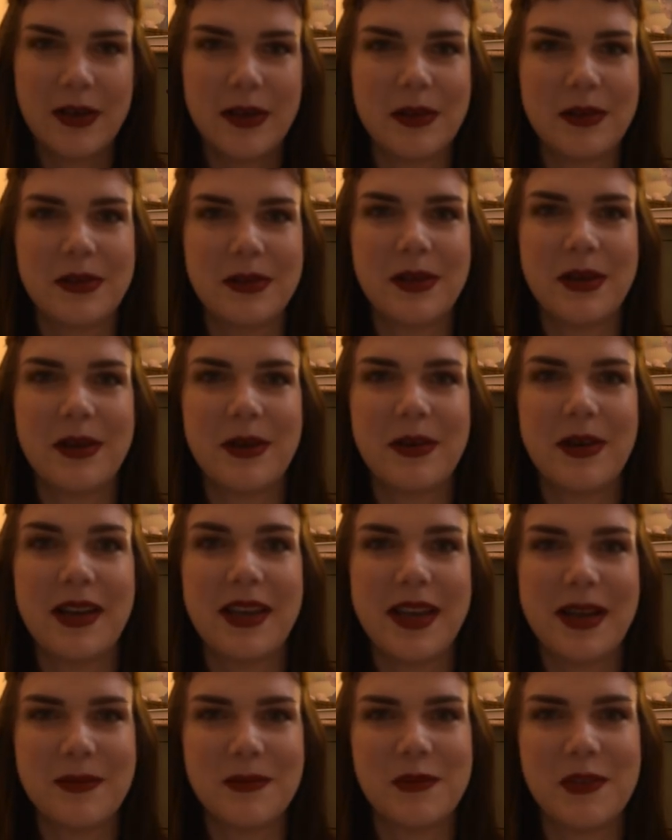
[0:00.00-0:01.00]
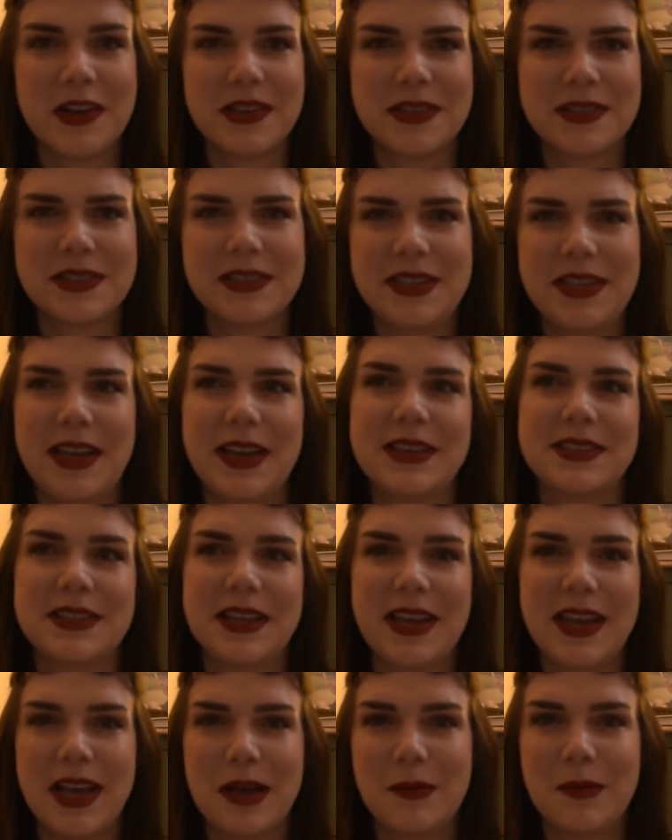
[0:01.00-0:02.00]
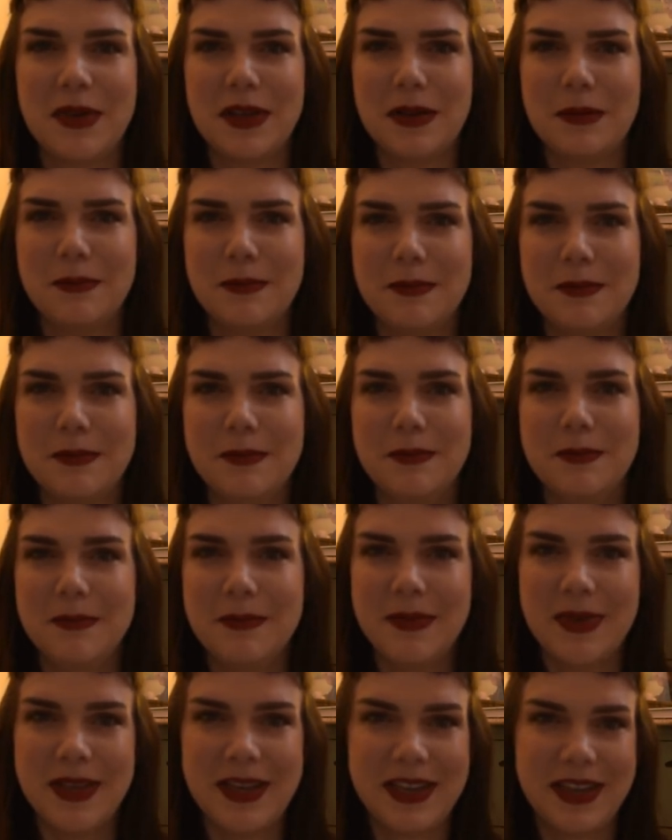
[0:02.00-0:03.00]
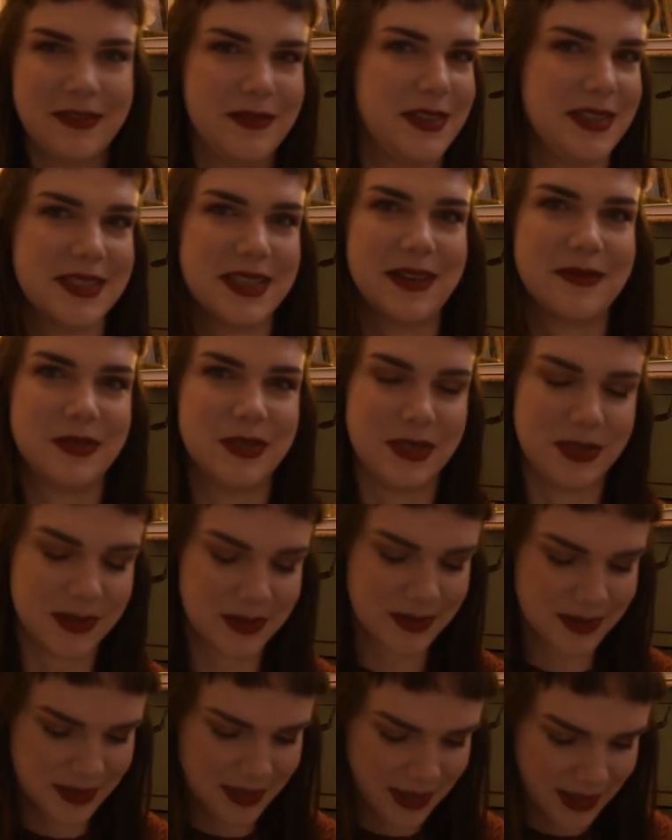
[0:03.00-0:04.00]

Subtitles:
although I am rusty, as I am in many of these avenues.